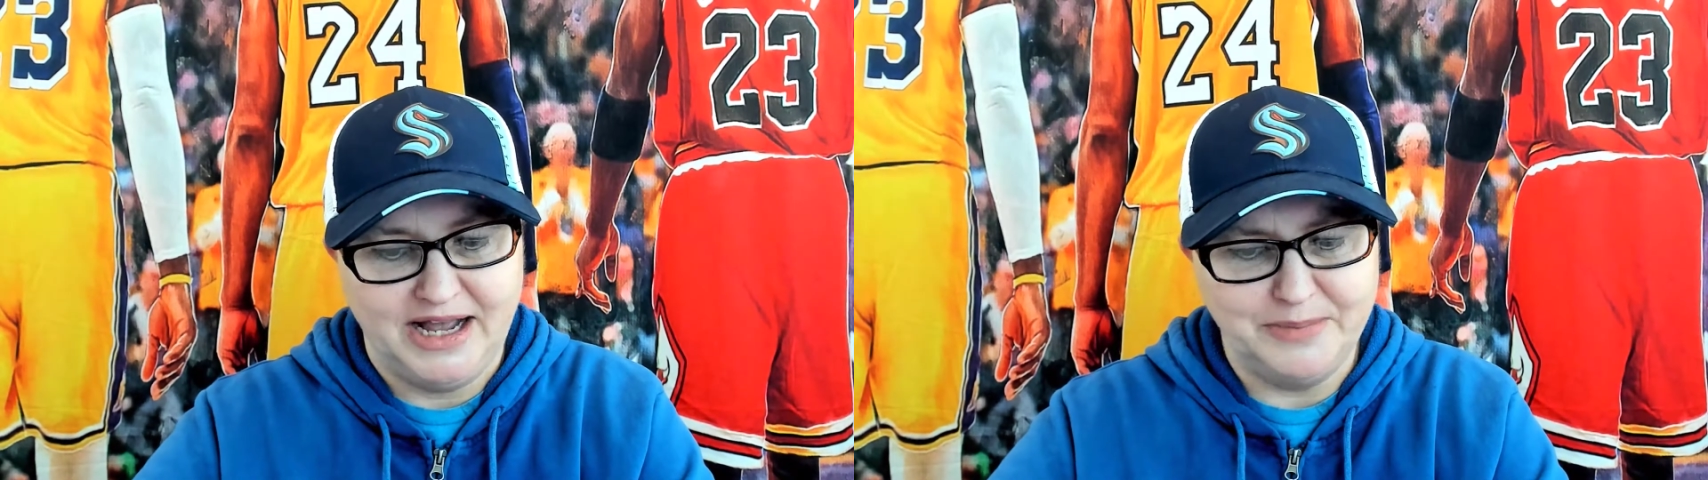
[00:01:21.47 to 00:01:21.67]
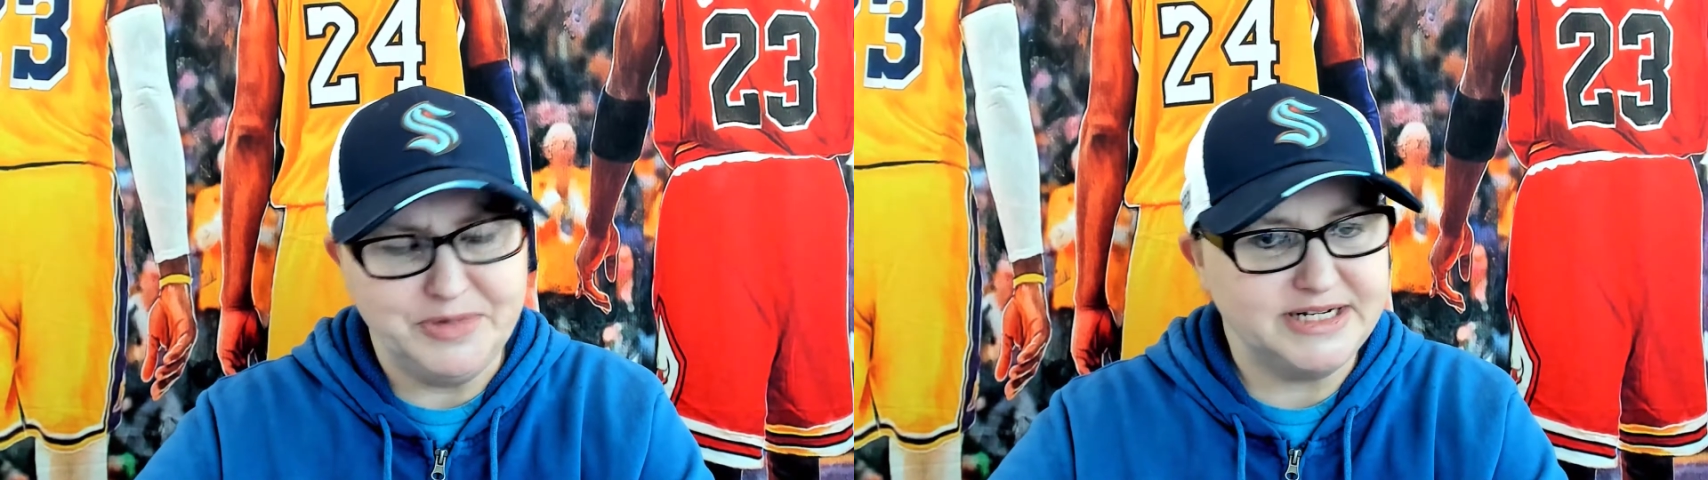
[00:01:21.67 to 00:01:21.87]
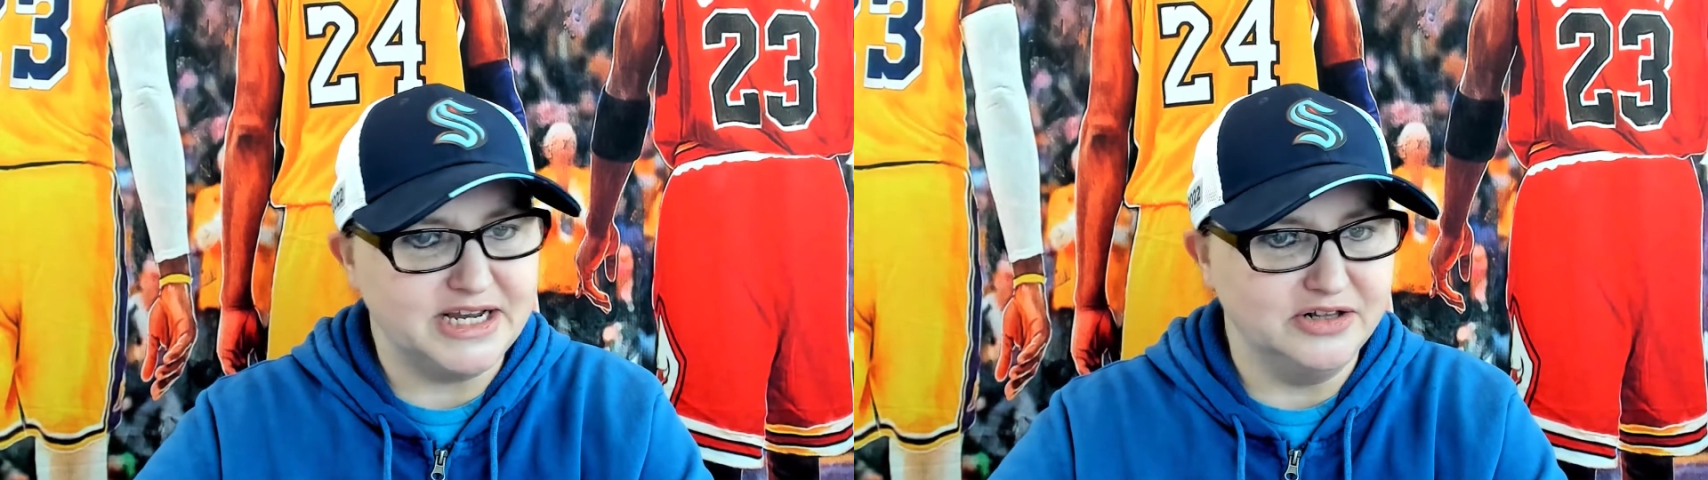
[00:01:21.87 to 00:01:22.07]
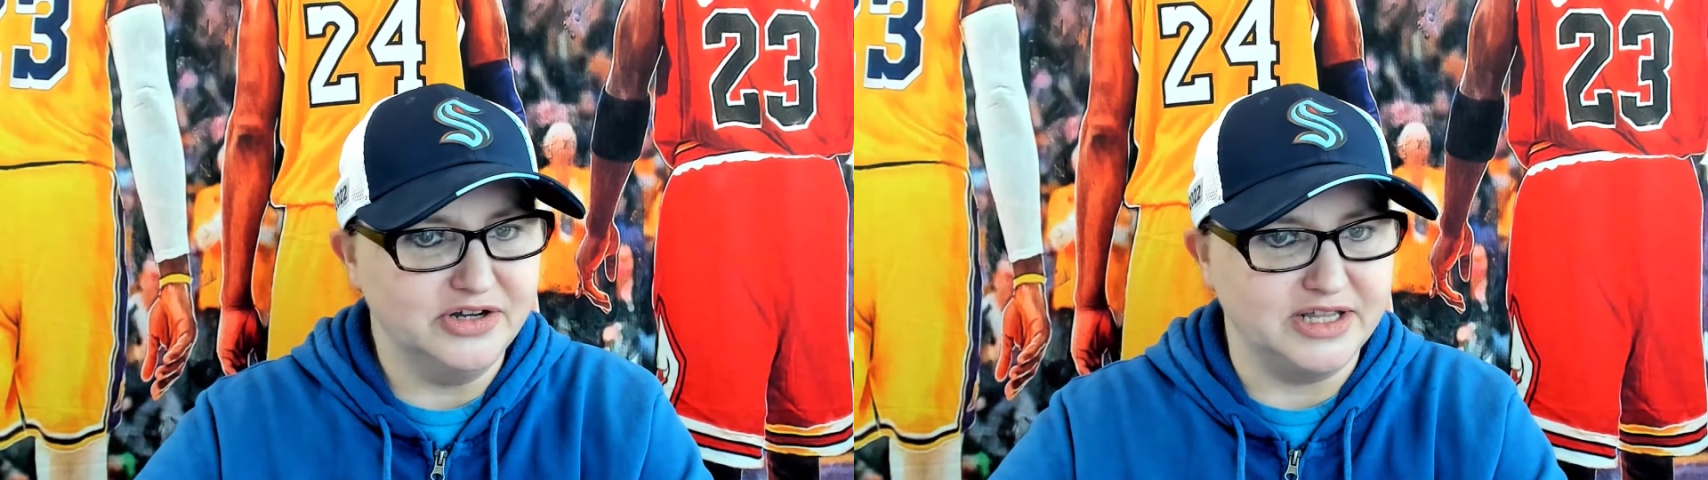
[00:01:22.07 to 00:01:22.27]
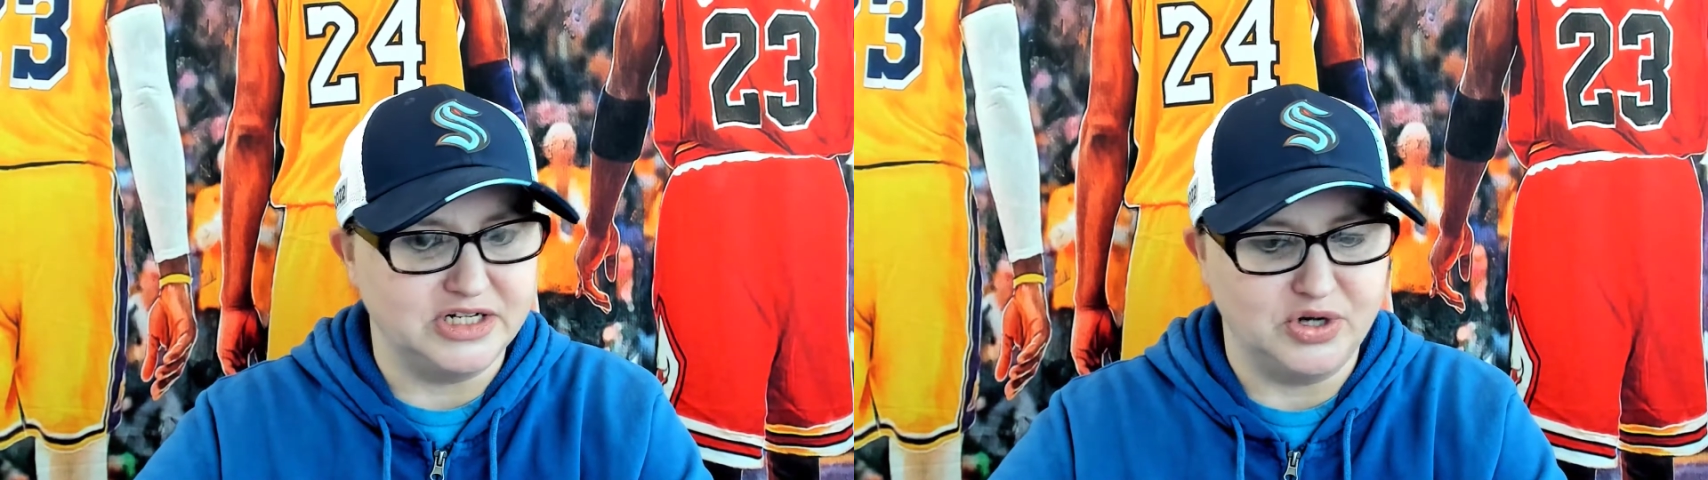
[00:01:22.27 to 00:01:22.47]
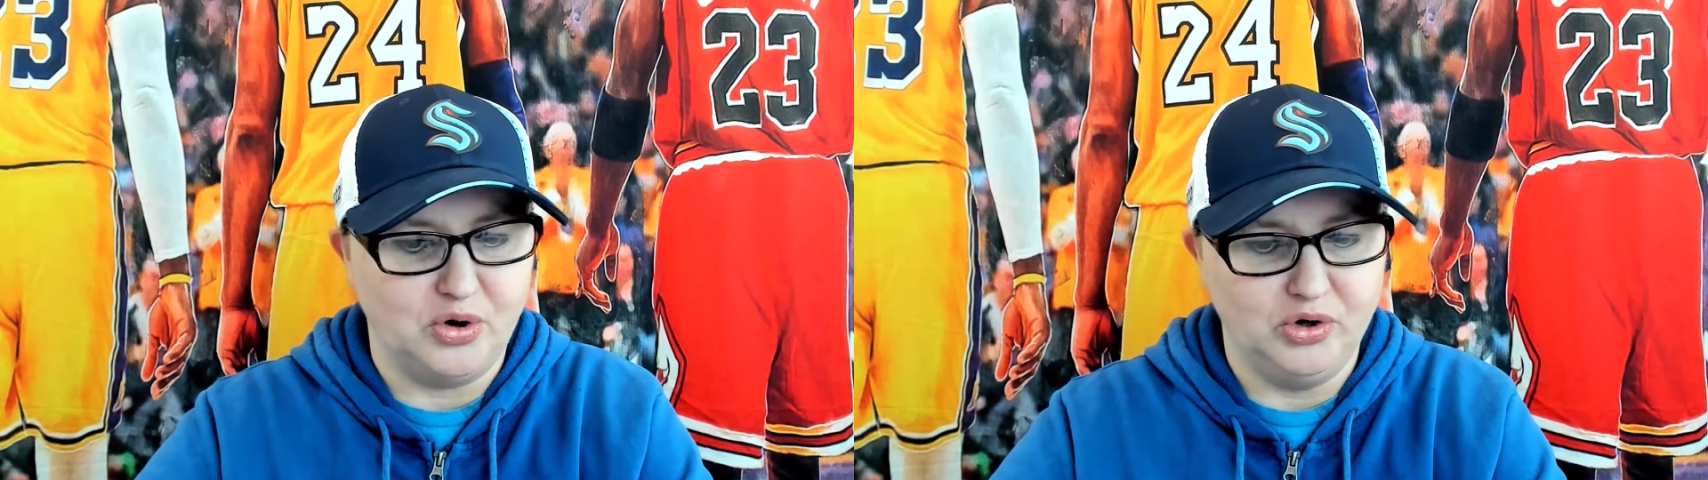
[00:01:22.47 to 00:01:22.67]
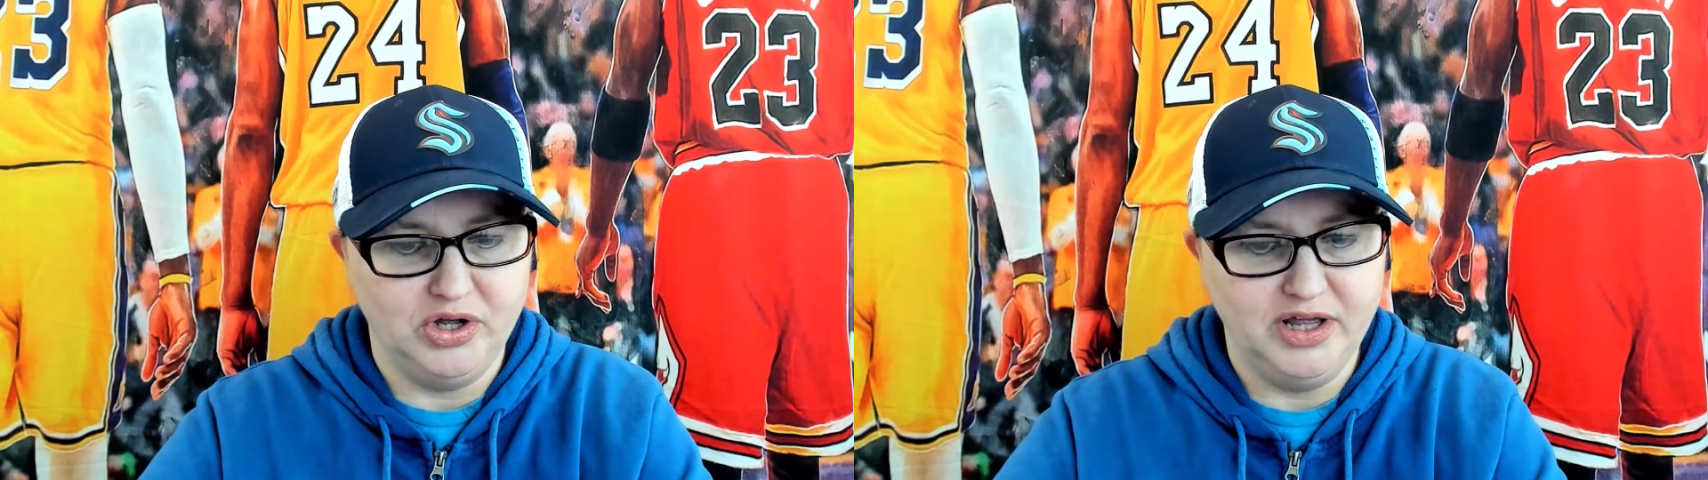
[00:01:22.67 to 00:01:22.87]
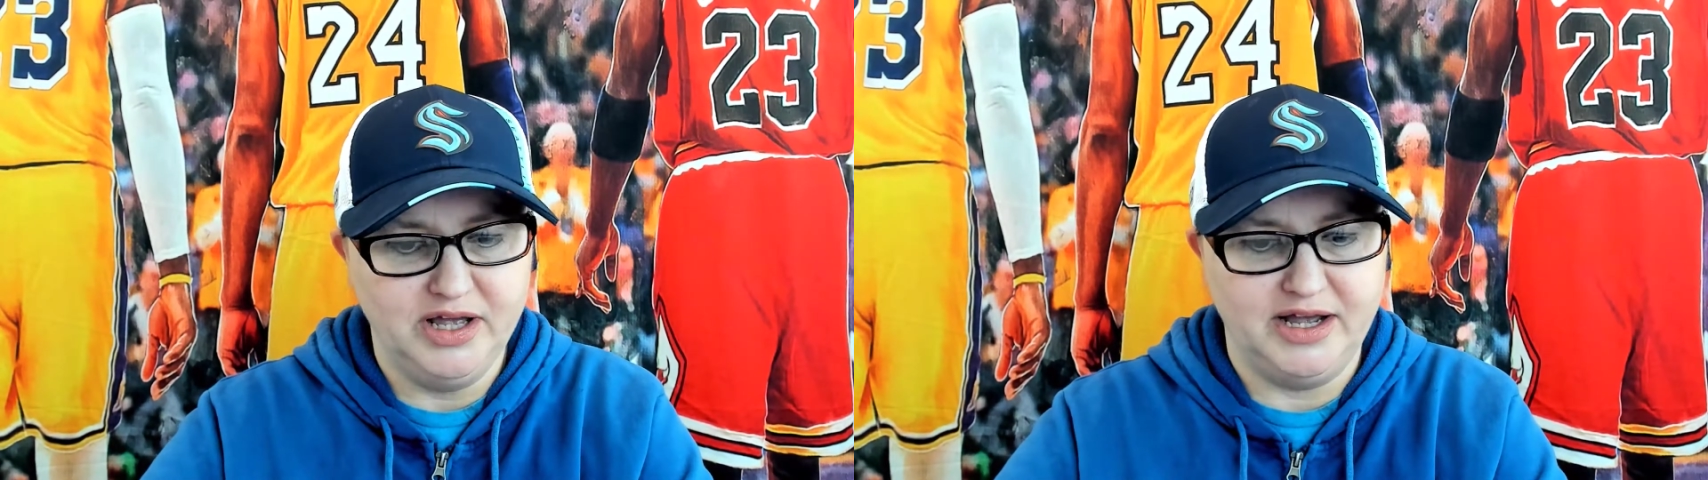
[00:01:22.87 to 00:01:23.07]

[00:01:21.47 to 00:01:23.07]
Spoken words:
I'm going to take a look at the total.